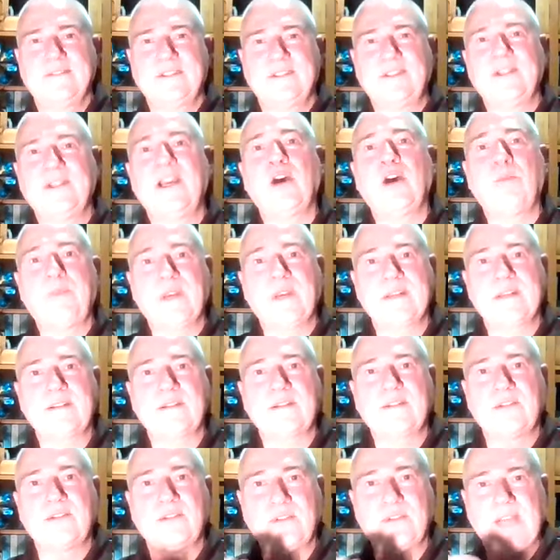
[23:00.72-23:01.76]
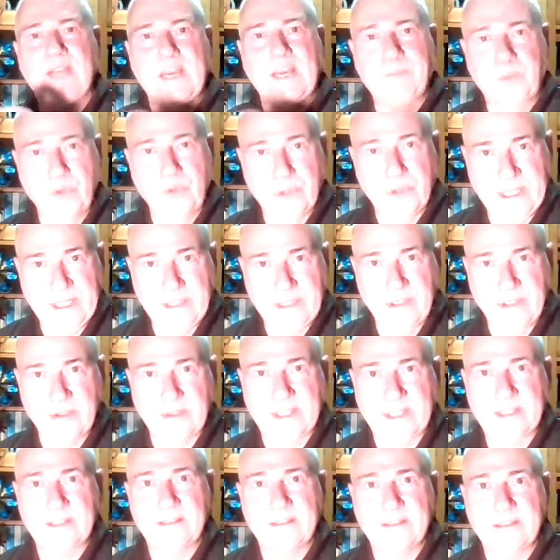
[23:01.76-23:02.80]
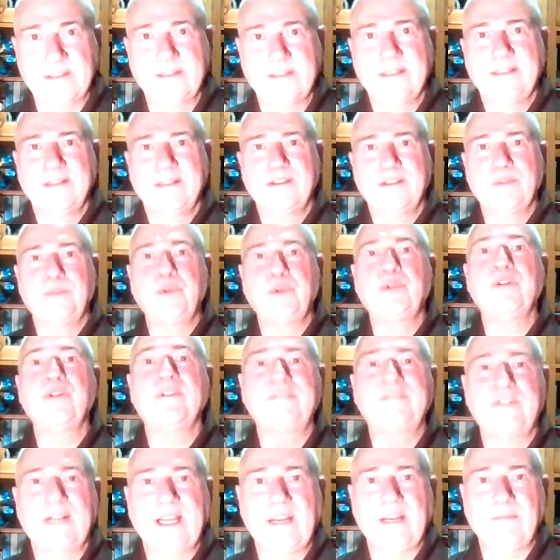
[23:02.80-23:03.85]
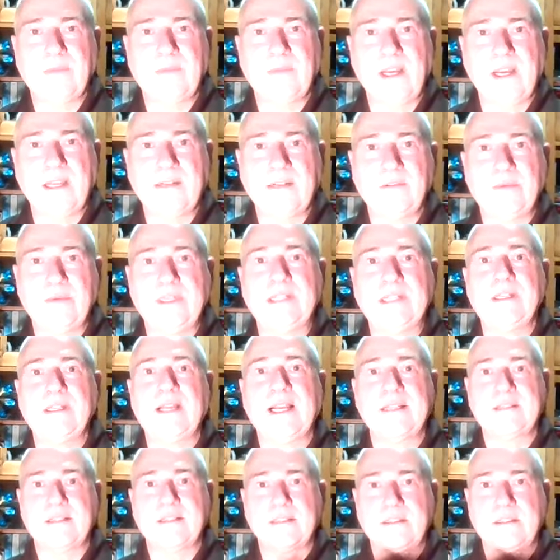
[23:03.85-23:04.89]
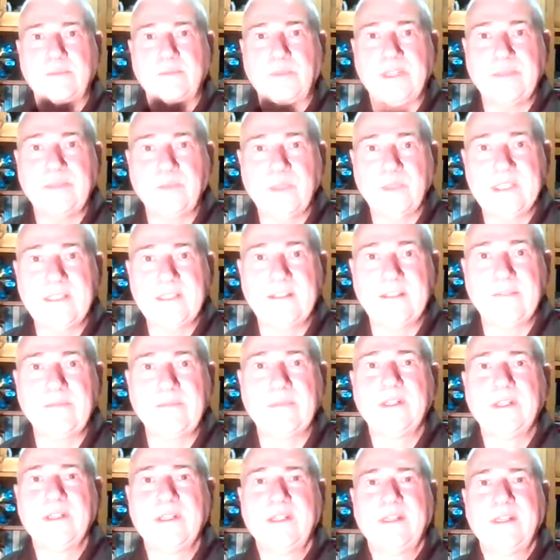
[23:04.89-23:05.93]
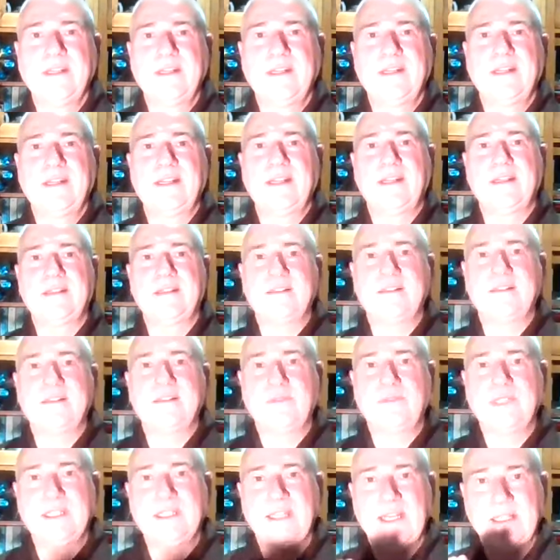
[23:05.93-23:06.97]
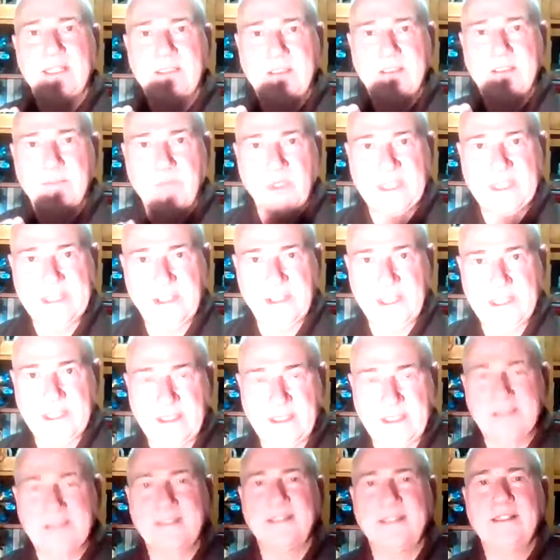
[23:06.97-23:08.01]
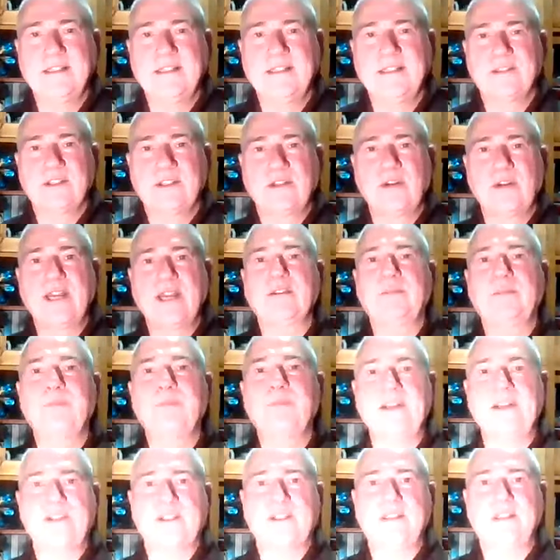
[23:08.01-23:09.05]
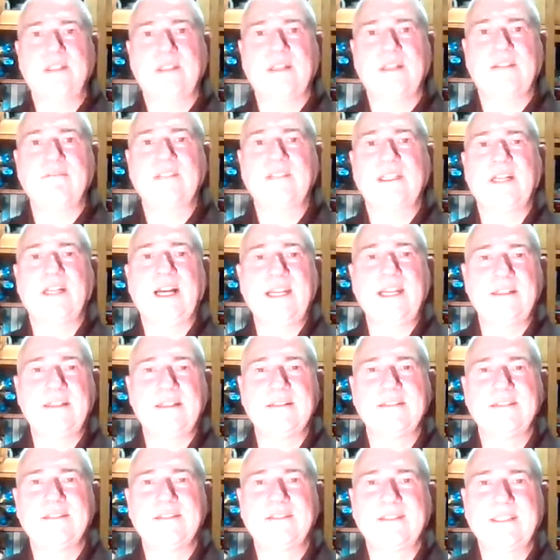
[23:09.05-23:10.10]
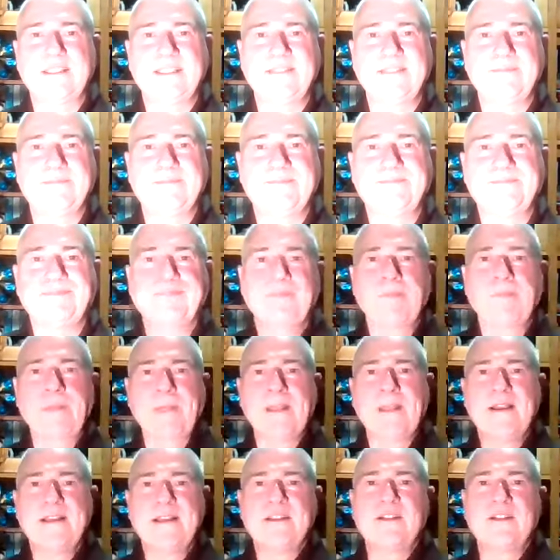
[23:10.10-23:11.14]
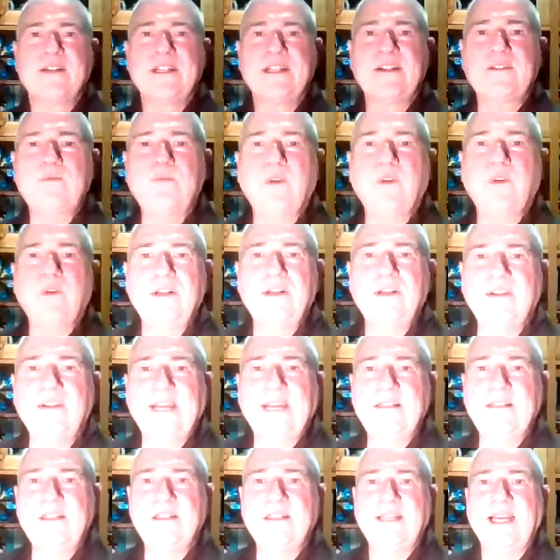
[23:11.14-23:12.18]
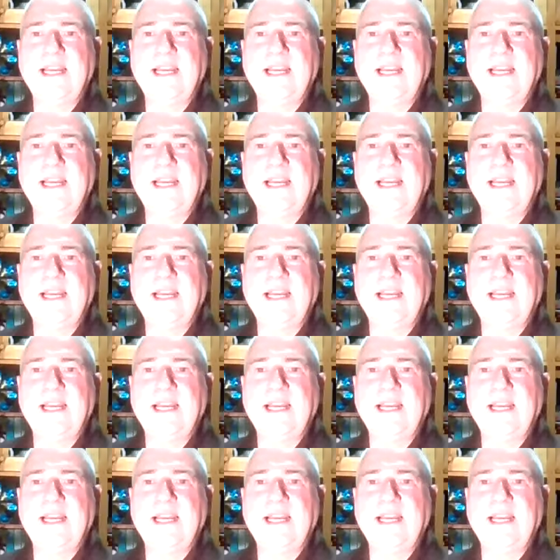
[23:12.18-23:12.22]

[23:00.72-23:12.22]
to help us to uproot ignorance, to purify our mind, realize the supreme wisdom, and realize the bodhicitta, great compassion and love and kindness, okay? So I just wanted to add to